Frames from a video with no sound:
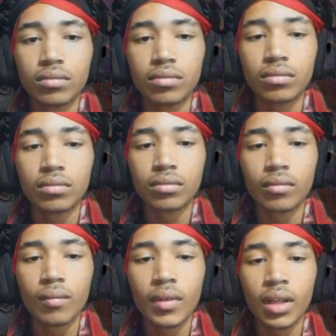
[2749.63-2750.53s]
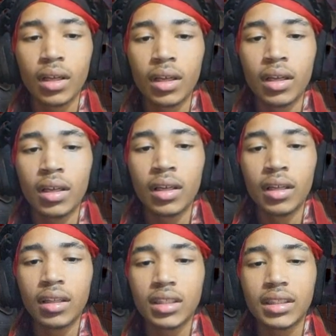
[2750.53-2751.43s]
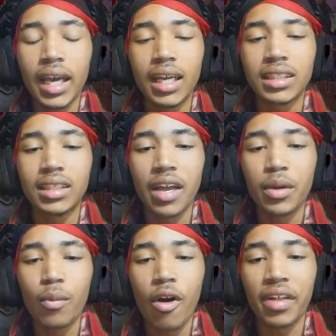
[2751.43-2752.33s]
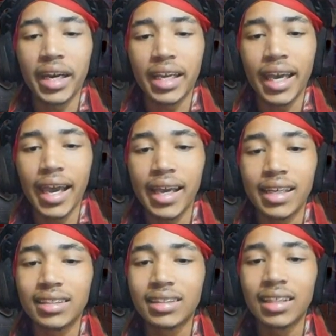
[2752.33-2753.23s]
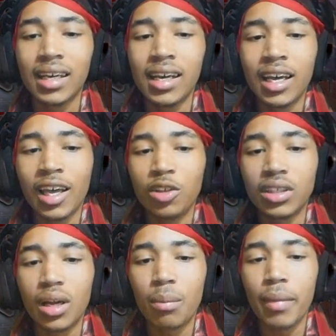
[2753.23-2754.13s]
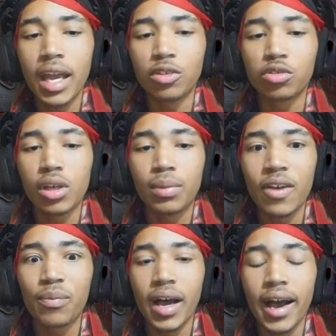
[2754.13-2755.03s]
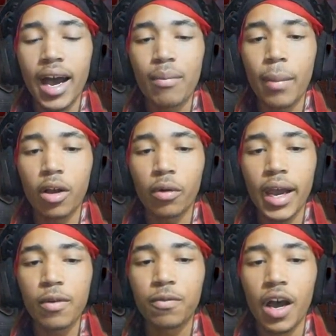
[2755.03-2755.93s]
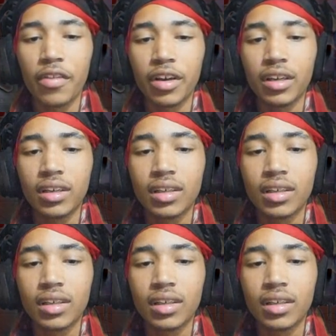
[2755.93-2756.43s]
The skin is nothing more than a case. Using a manuscript left behind by my grandfather.